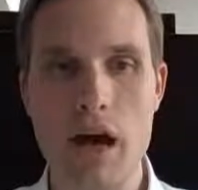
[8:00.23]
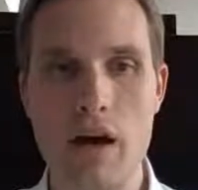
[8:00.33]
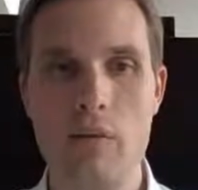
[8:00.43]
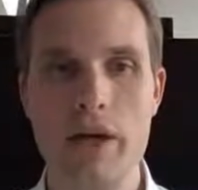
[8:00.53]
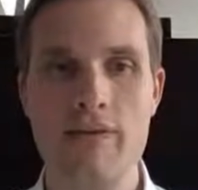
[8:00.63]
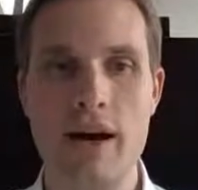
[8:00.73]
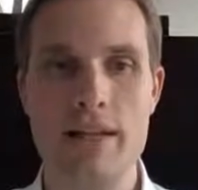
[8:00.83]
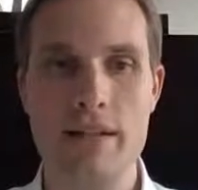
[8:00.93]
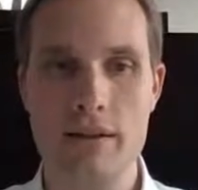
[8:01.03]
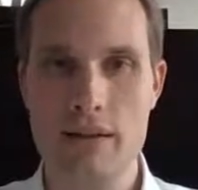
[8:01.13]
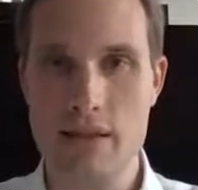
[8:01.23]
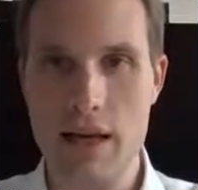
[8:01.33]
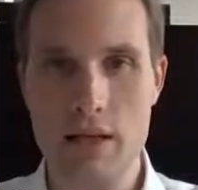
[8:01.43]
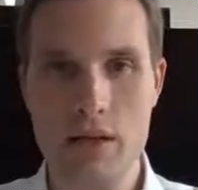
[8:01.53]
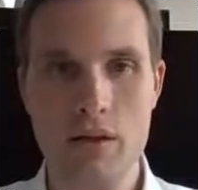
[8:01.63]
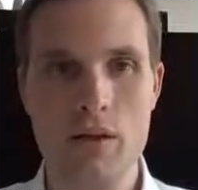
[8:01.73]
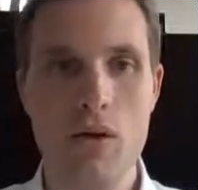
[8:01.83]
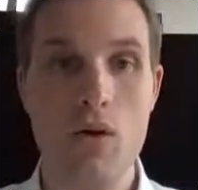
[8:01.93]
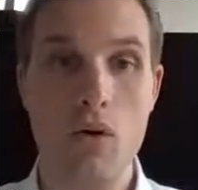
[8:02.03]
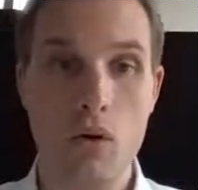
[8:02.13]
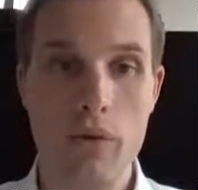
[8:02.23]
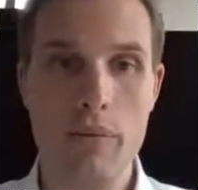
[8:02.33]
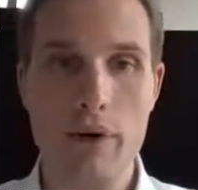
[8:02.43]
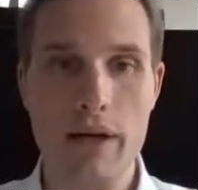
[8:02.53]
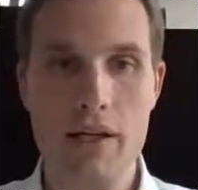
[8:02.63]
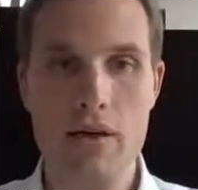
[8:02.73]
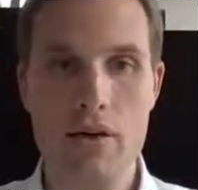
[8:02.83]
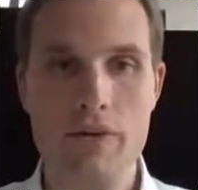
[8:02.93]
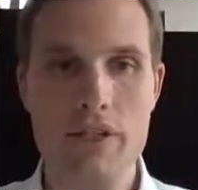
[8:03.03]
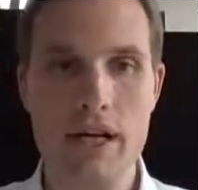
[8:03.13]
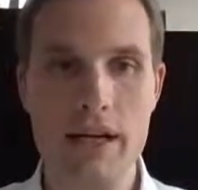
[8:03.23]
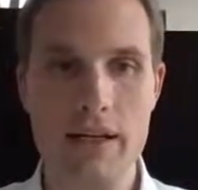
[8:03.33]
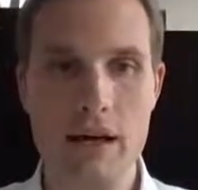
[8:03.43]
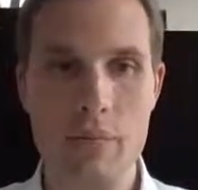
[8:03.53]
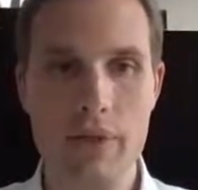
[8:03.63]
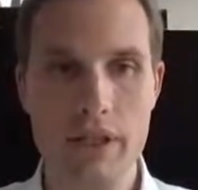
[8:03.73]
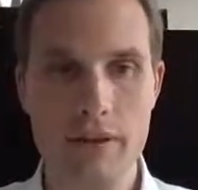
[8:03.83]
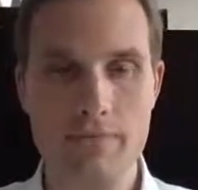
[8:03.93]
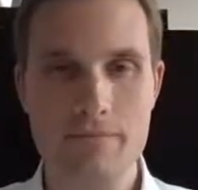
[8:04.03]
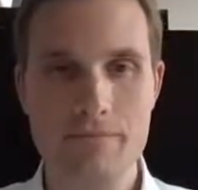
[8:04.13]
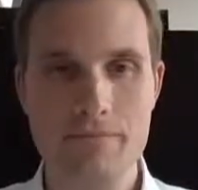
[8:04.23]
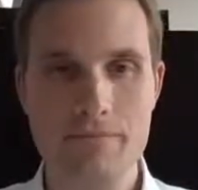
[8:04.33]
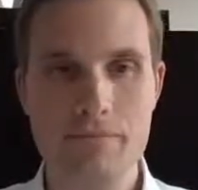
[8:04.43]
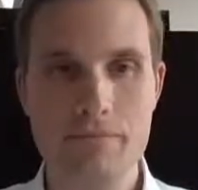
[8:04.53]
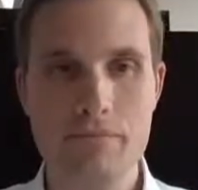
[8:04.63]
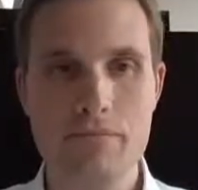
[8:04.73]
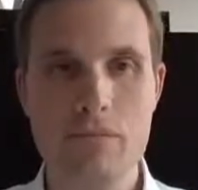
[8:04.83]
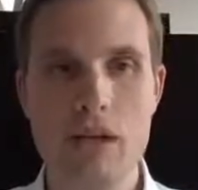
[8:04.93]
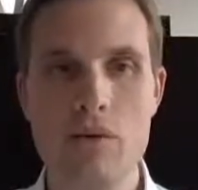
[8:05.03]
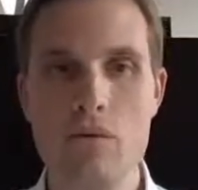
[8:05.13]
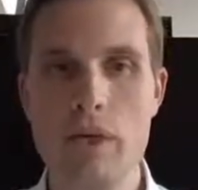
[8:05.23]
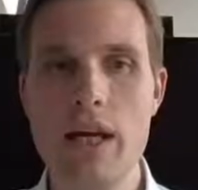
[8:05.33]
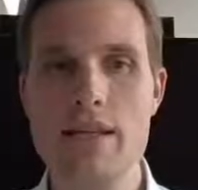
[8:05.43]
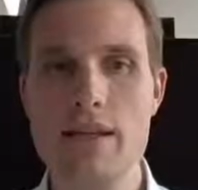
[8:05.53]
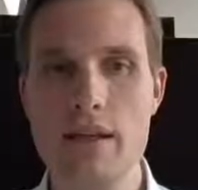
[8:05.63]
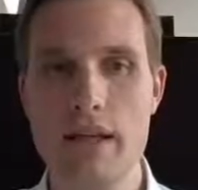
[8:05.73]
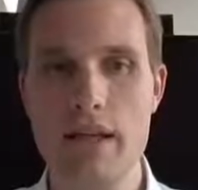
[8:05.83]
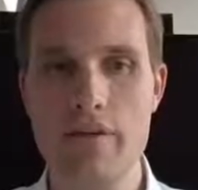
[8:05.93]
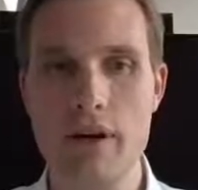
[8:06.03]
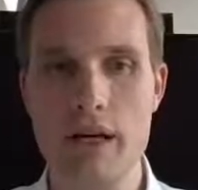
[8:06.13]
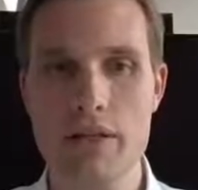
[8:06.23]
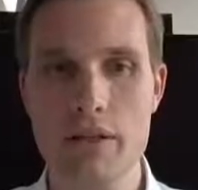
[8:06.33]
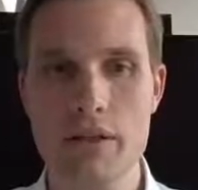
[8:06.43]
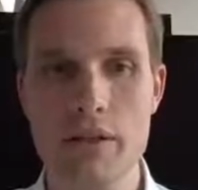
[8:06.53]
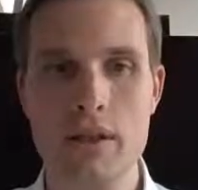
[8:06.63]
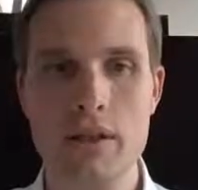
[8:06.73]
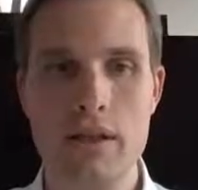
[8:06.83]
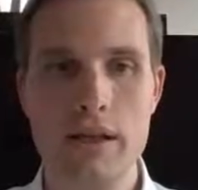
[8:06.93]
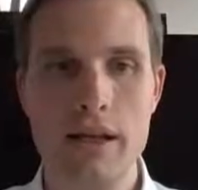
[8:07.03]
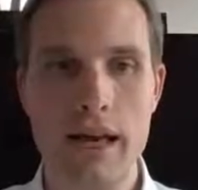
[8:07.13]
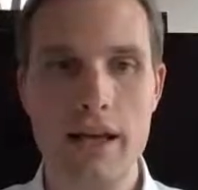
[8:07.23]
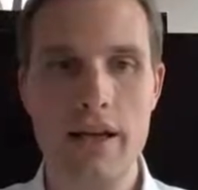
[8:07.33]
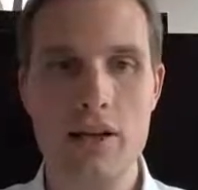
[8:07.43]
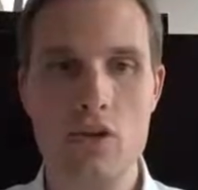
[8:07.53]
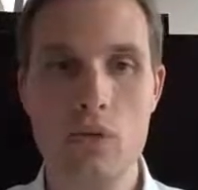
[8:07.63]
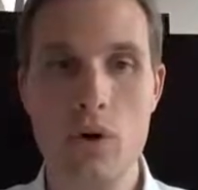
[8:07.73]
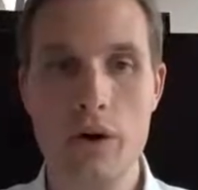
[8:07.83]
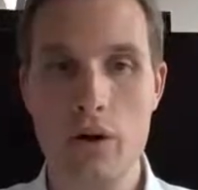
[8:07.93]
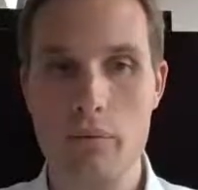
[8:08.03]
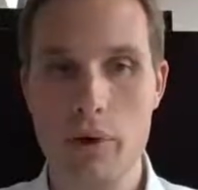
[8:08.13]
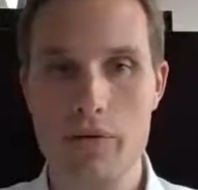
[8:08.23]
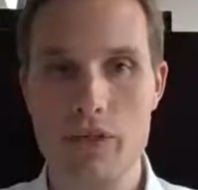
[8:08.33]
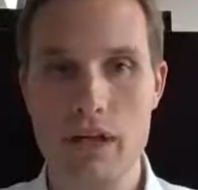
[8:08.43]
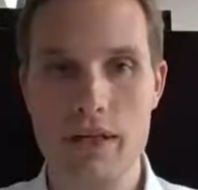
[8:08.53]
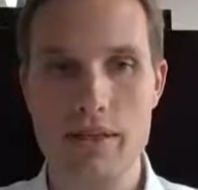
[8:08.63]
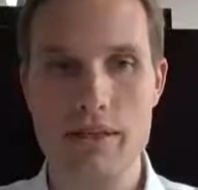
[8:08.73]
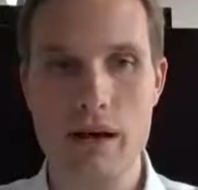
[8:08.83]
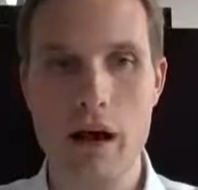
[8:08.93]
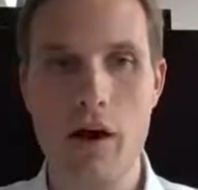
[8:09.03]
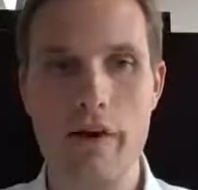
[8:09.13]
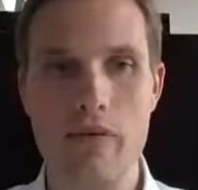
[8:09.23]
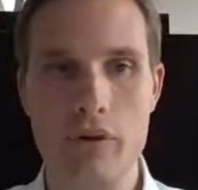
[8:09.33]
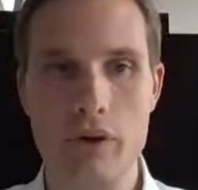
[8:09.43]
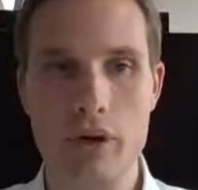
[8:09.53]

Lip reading: are we advising the seller or the buyer of a target company? We as the lead advisor can and do work on both sides. However,